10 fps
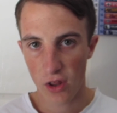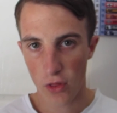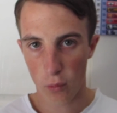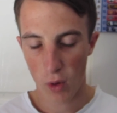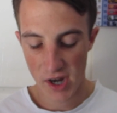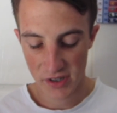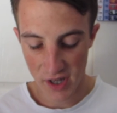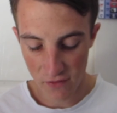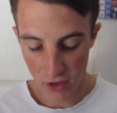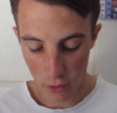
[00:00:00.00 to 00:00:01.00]
the race,
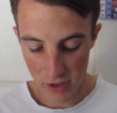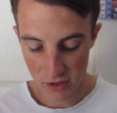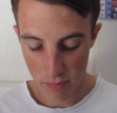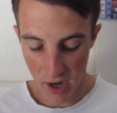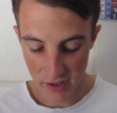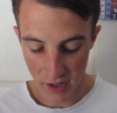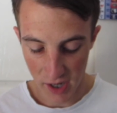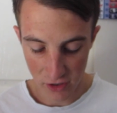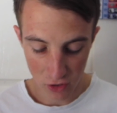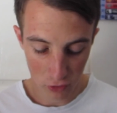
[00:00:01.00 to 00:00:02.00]
even though it is backed
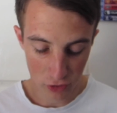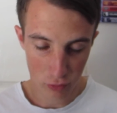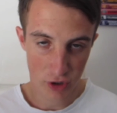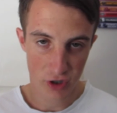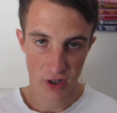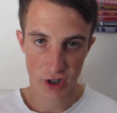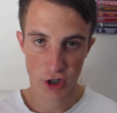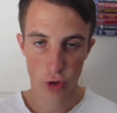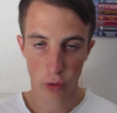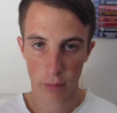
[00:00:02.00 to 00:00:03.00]
at $8, which is a
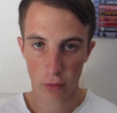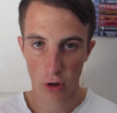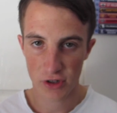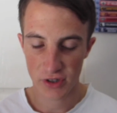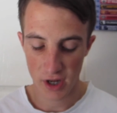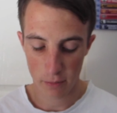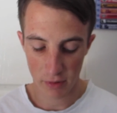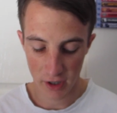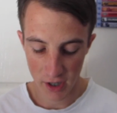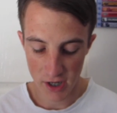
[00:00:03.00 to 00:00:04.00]
shorter price than
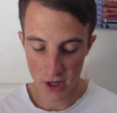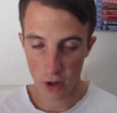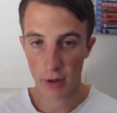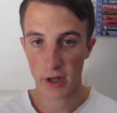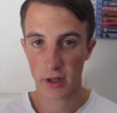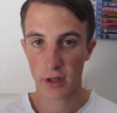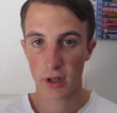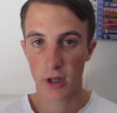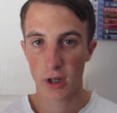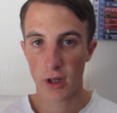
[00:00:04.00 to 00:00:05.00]
Bikini. I reckon
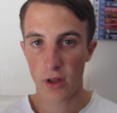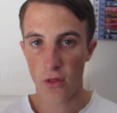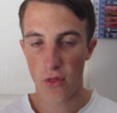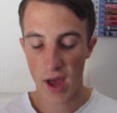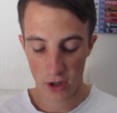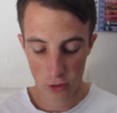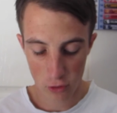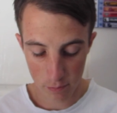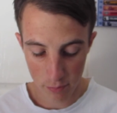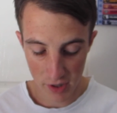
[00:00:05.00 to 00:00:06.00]
that
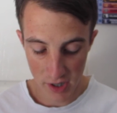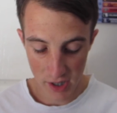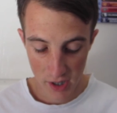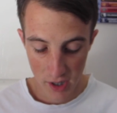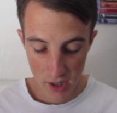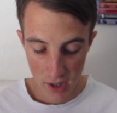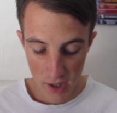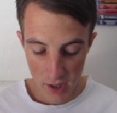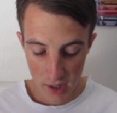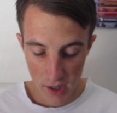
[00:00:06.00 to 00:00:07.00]
could be
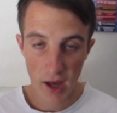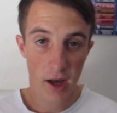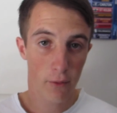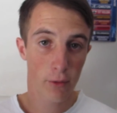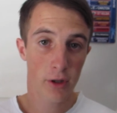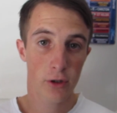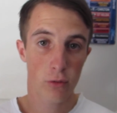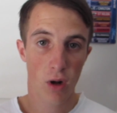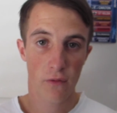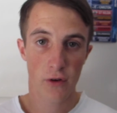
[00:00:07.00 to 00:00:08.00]
a really
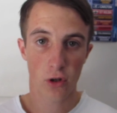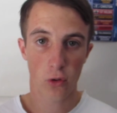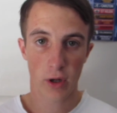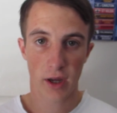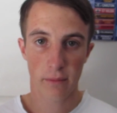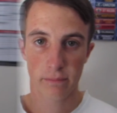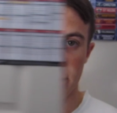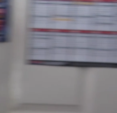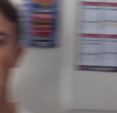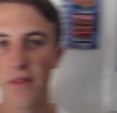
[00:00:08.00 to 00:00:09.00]
good roughie to look at.
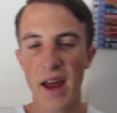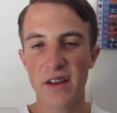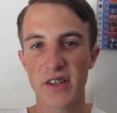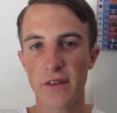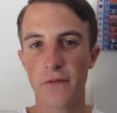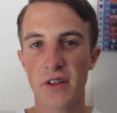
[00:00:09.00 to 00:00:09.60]
And that is it for